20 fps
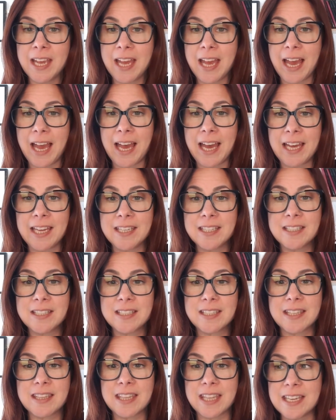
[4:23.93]
And
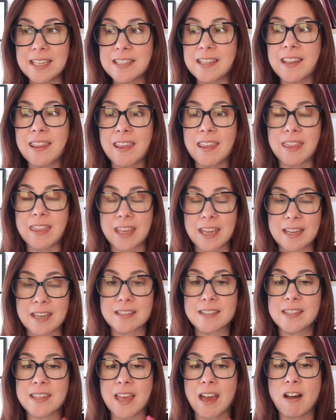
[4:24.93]
these are the
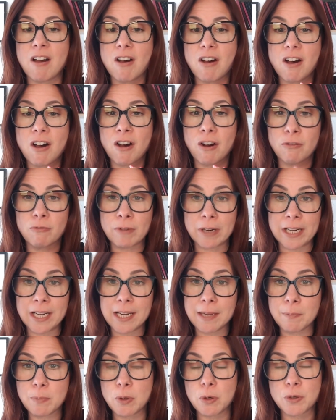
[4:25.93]
things that are
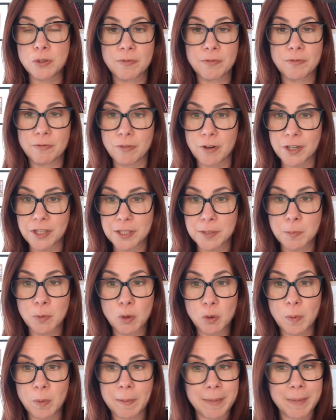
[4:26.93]
really important for us
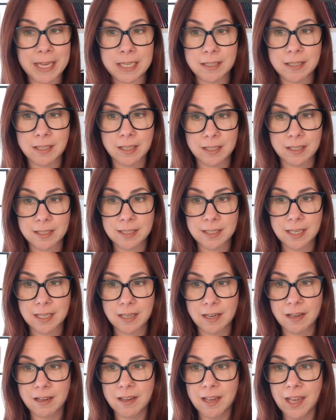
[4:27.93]
small women to
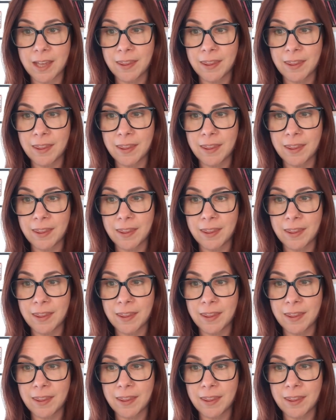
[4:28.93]
consider,